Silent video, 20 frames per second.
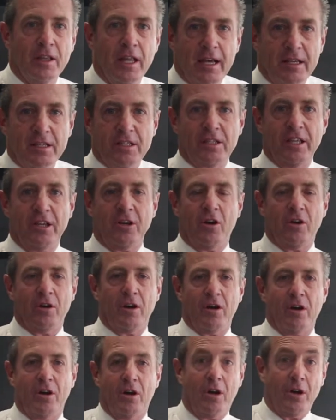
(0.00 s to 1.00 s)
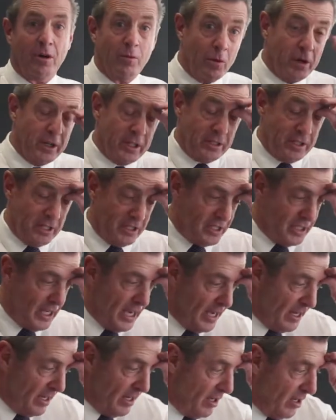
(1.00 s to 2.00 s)
last thing I wanted to
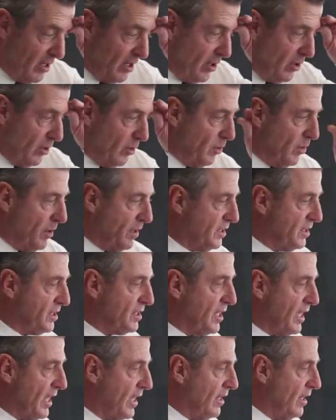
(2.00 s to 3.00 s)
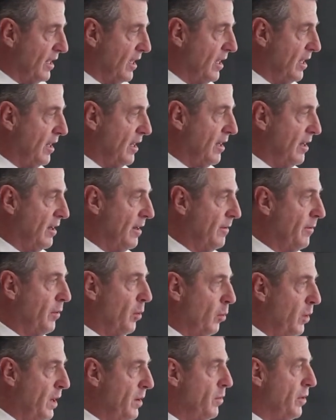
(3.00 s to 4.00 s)
say was that
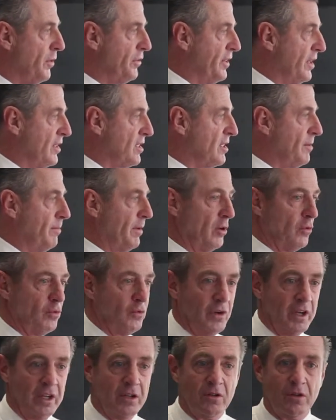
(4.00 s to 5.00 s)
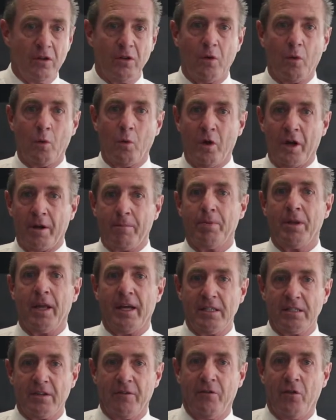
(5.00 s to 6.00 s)
we want this to be a real
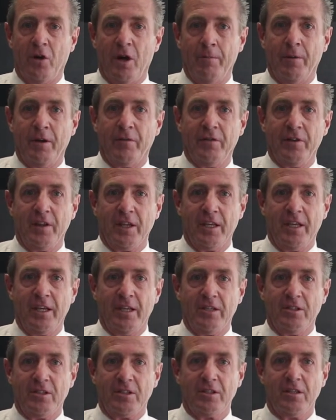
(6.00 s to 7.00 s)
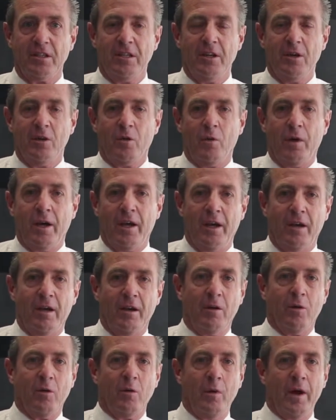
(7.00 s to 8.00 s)
workplace environment for the kids.
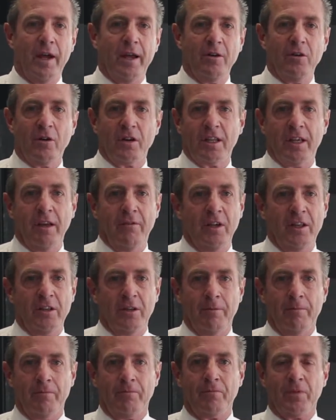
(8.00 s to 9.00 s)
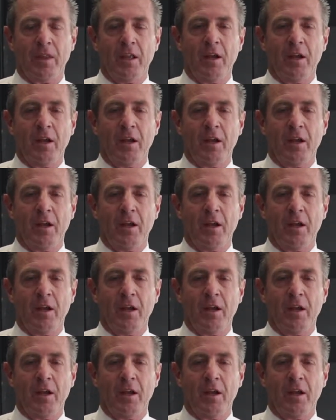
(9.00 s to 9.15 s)
where we're not giving them